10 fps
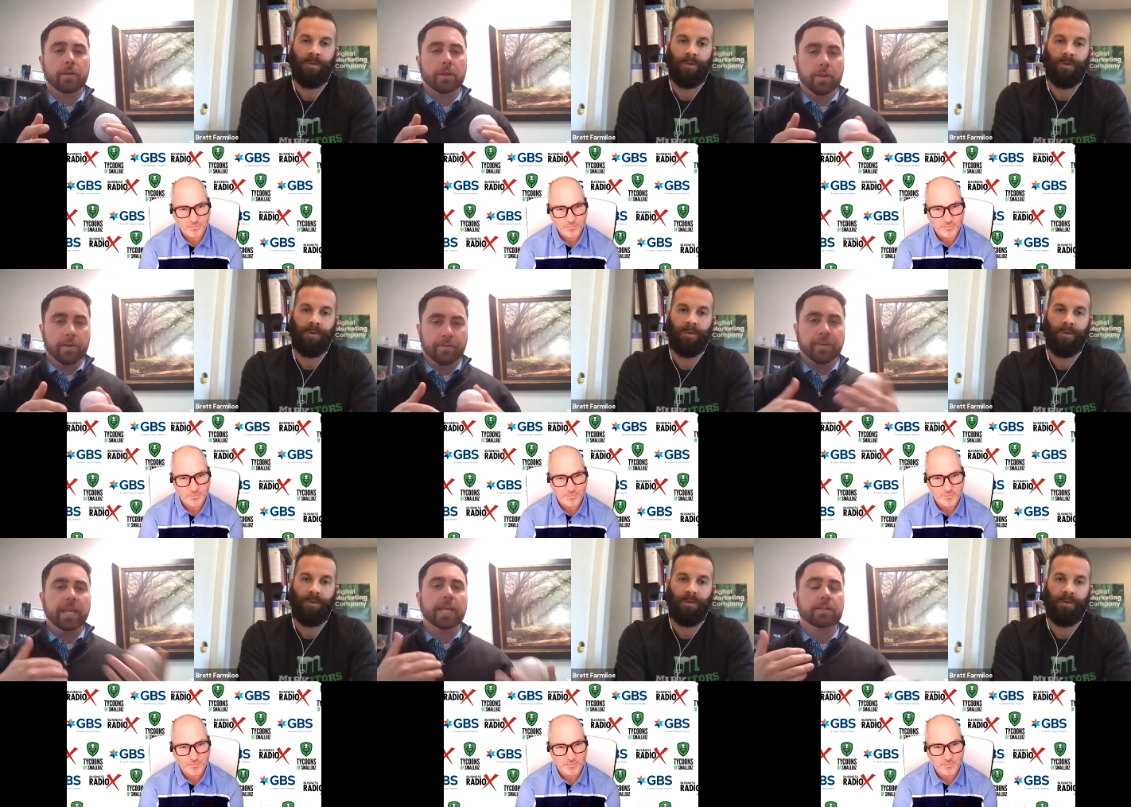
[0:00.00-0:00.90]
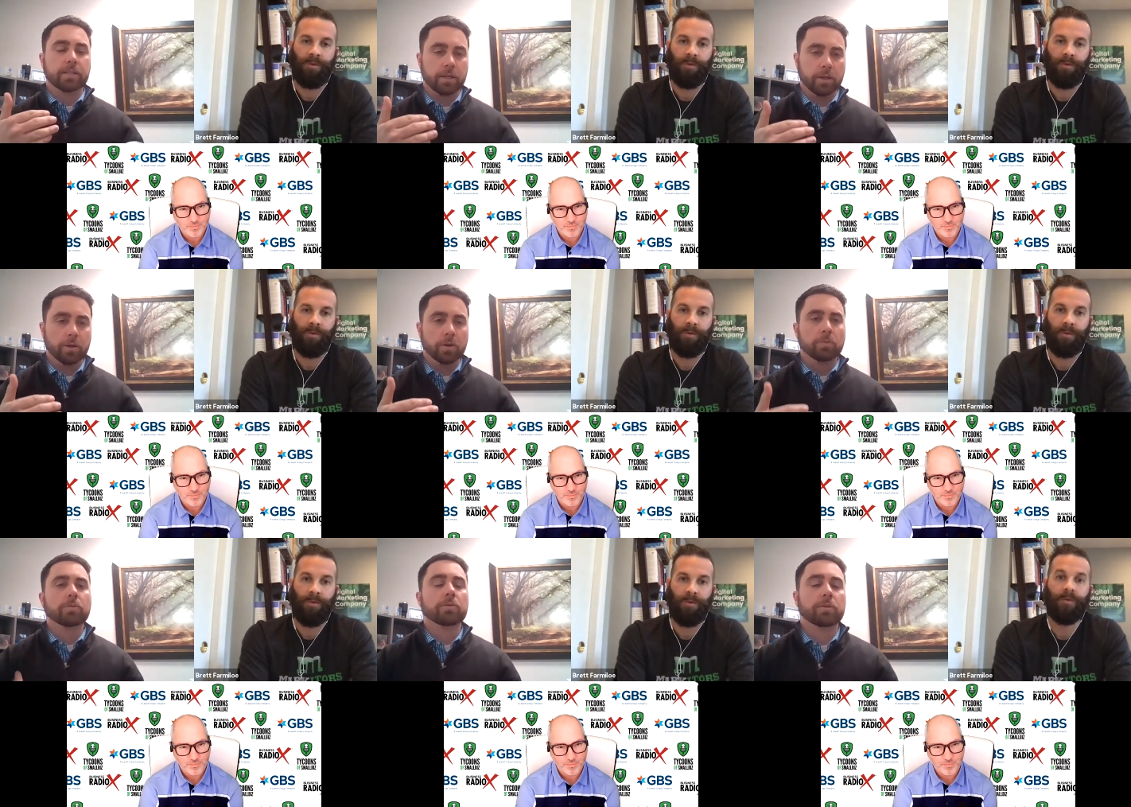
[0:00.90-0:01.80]
Speaker 1: you know, the fees that
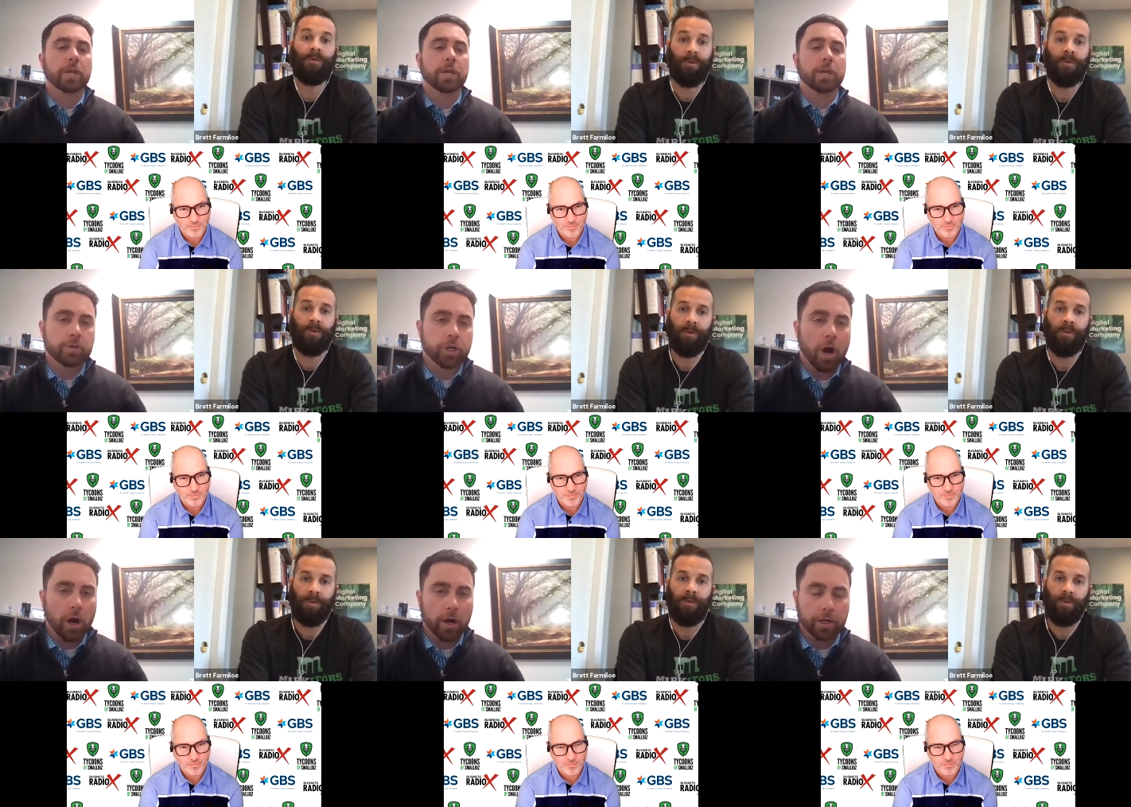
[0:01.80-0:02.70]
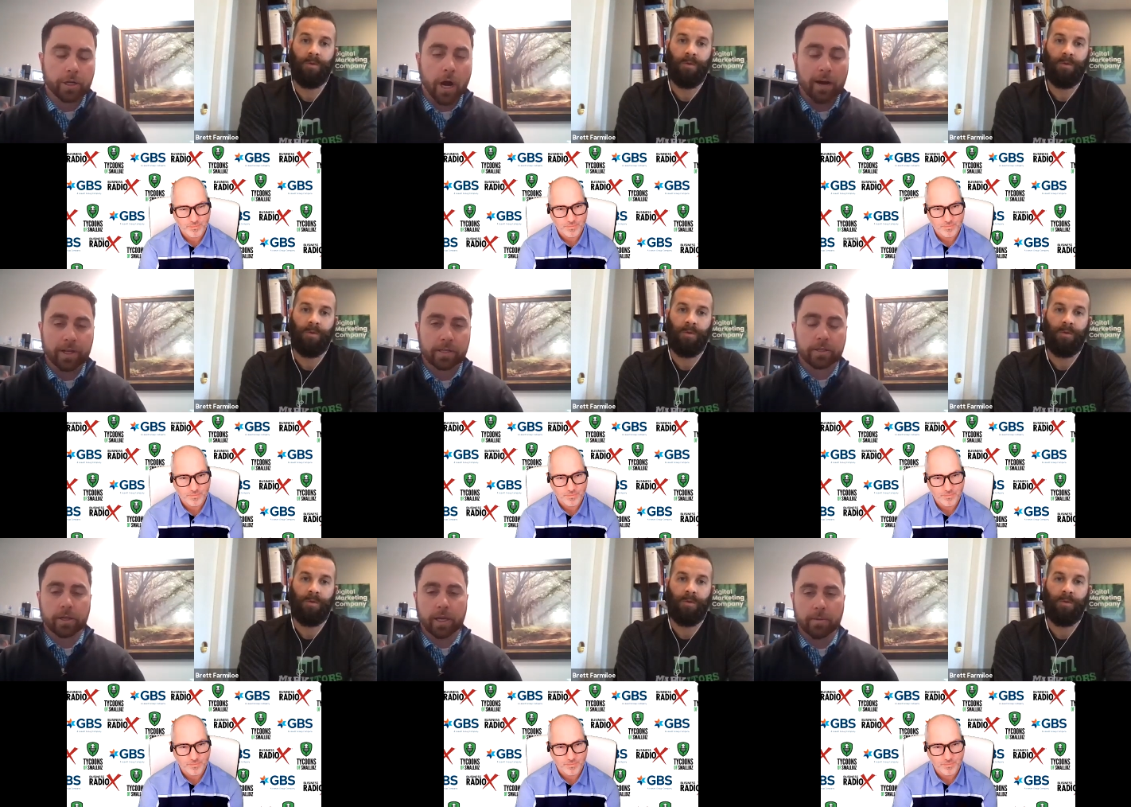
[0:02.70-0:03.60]
you that you charge
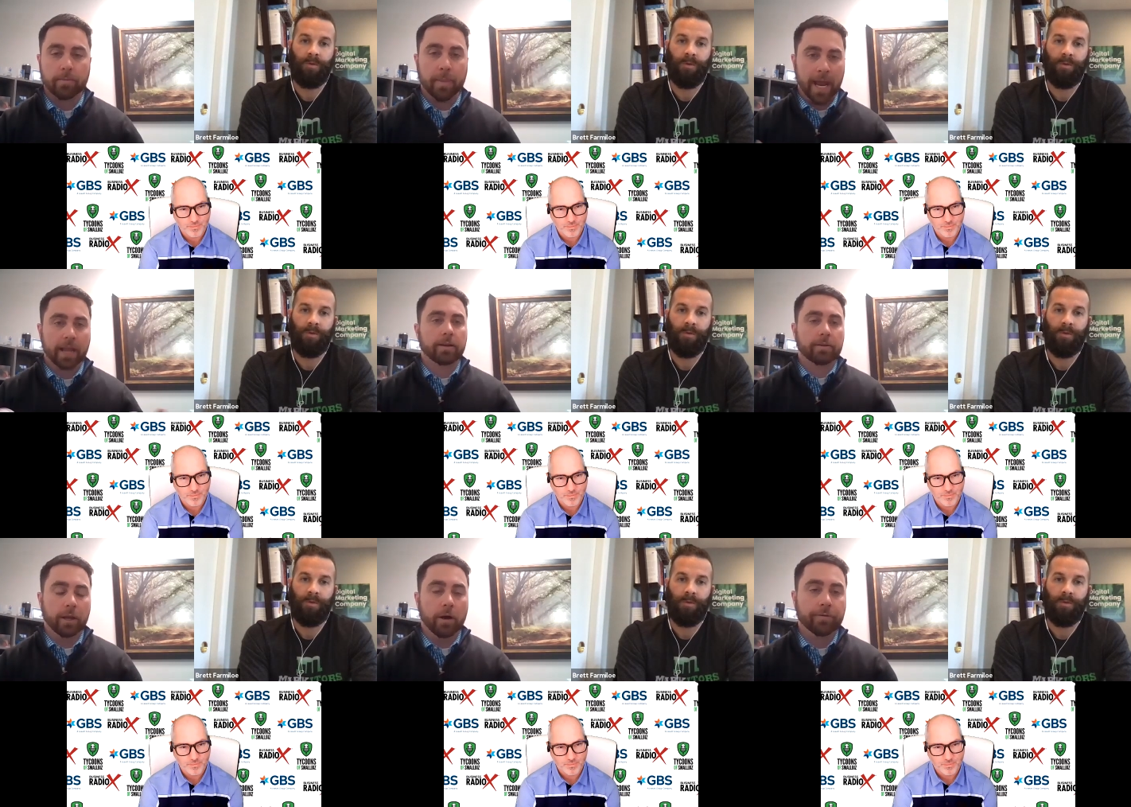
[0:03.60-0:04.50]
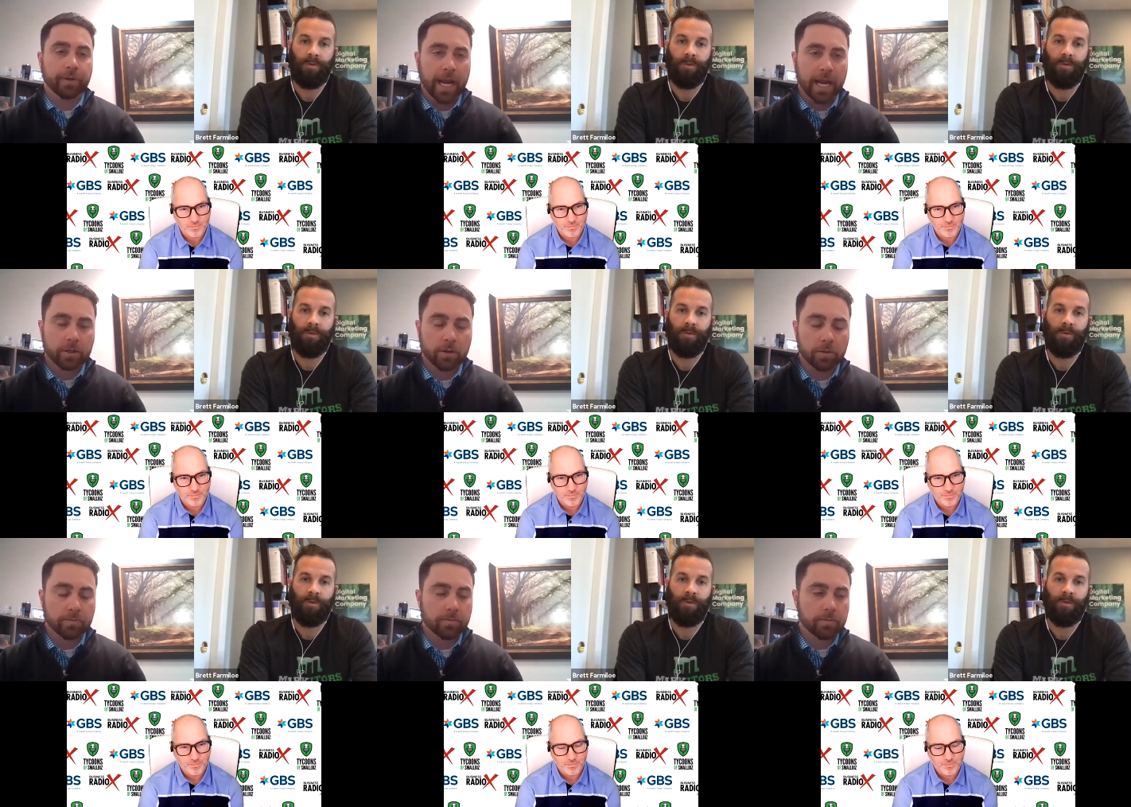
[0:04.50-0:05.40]
obviously make you know
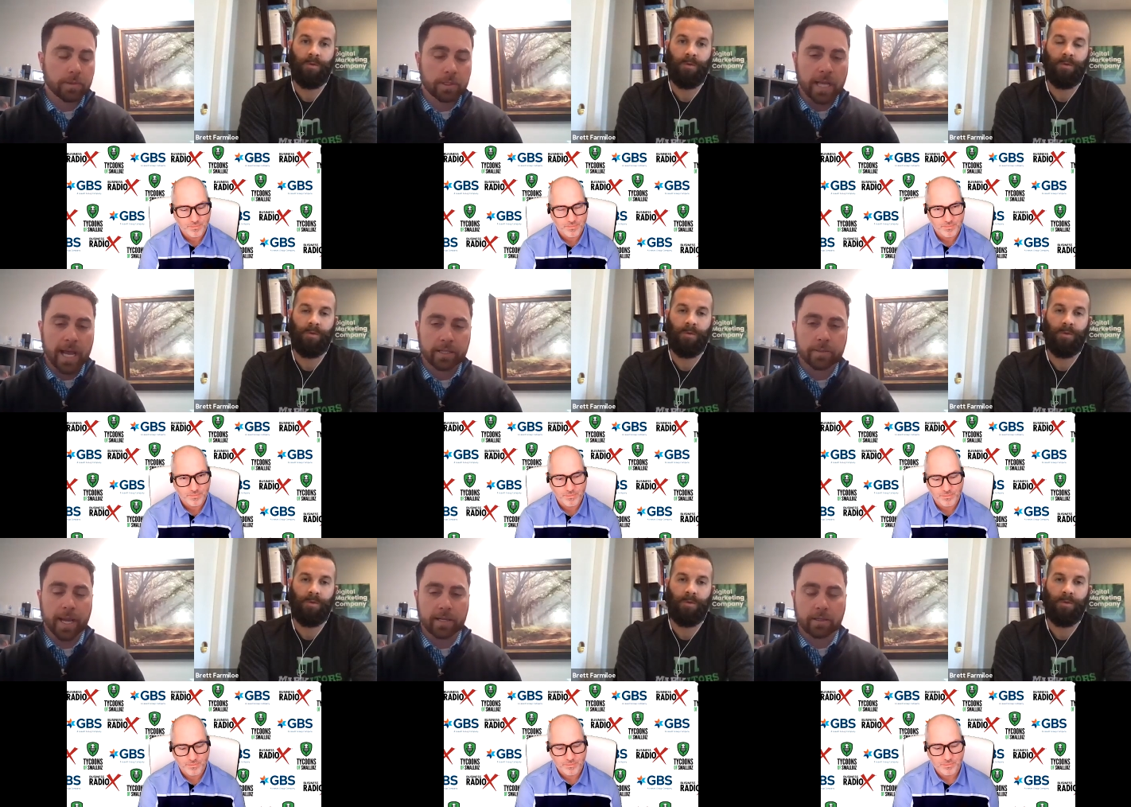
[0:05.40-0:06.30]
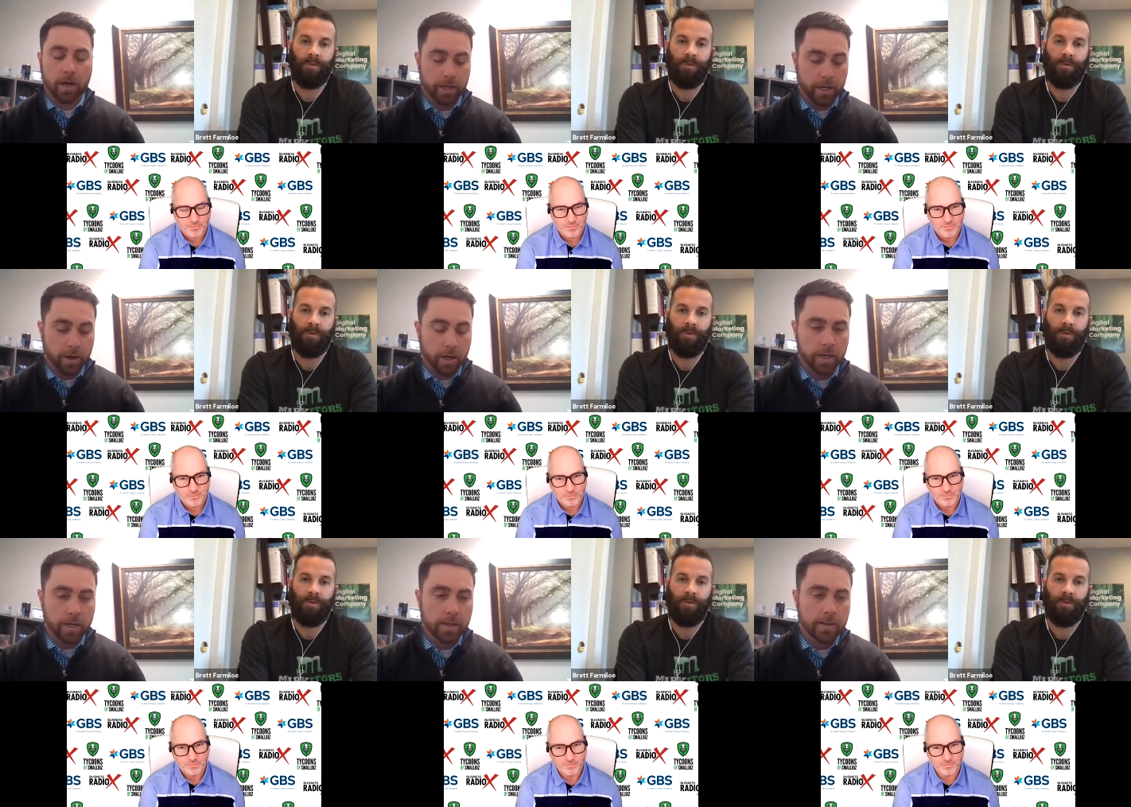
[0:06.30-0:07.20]
financial sense based on your